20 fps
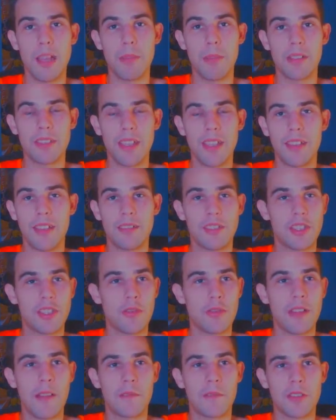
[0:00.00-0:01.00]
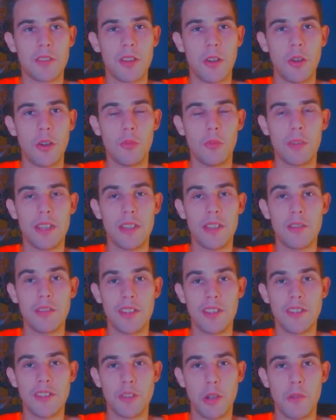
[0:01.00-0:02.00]
But then, soon after the whole reunion
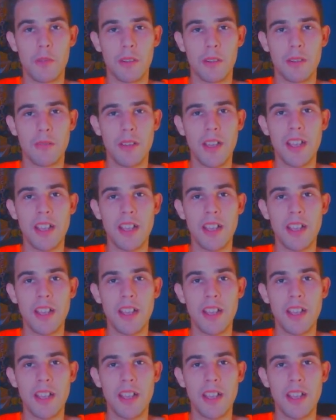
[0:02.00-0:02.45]
is over,